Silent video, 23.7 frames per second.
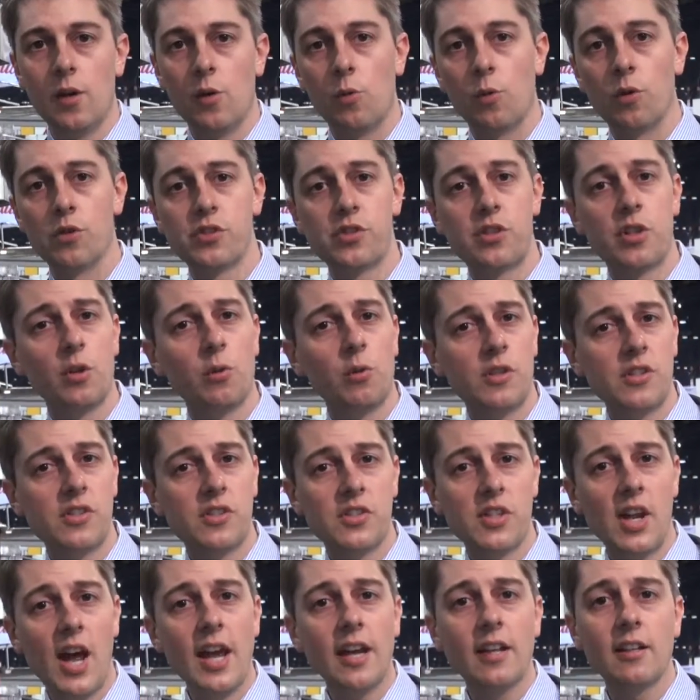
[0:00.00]
We're still
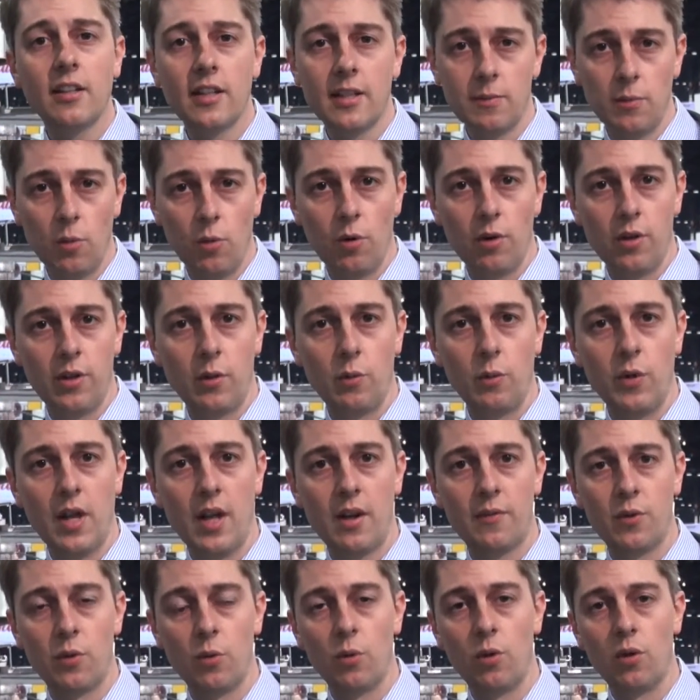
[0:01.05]
recycling more than we
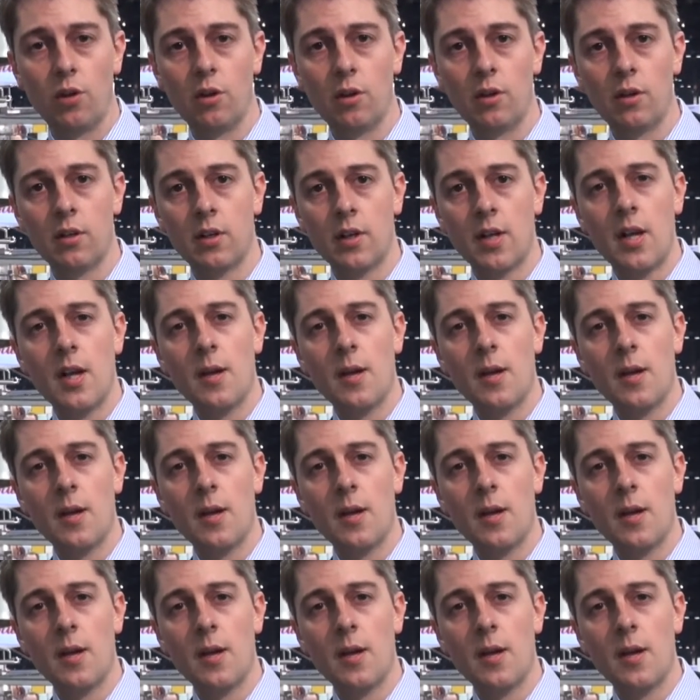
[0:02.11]
ever were,